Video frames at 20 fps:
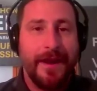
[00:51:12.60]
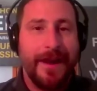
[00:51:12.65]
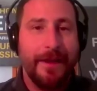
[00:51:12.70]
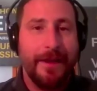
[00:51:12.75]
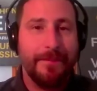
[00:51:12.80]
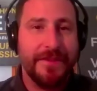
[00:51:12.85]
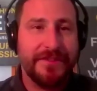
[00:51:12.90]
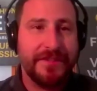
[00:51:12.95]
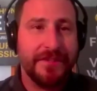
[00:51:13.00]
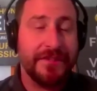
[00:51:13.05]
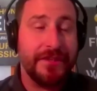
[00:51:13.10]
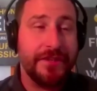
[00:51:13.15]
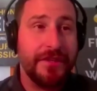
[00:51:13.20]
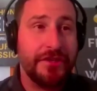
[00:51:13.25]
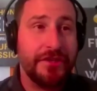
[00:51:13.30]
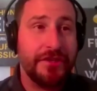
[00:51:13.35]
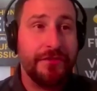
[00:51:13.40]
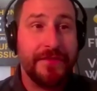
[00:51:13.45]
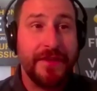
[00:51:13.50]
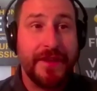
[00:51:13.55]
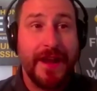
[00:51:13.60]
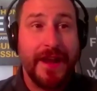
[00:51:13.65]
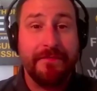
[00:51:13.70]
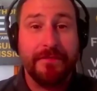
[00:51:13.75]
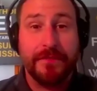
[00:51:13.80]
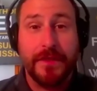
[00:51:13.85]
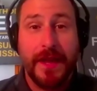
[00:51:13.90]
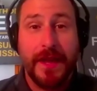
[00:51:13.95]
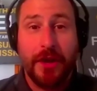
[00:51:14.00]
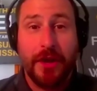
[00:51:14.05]
this is an issue that
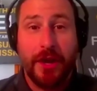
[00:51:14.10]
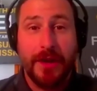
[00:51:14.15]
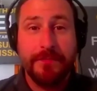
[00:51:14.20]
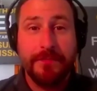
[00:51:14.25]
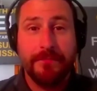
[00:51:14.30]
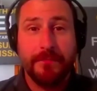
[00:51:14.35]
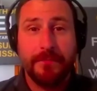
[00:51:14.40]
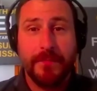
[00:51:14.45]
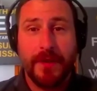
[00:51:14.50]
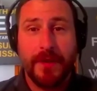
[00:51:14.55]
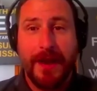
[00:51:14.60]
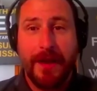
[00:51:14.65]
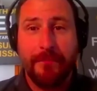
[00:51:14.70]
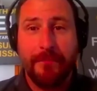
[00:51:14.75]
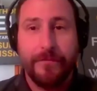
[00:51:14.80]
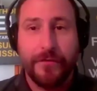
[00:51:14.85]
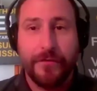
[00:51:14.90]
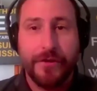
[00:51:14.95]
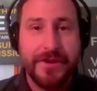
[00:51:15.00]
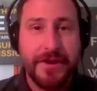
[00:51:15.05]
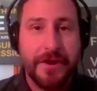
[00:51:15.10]
I've led on for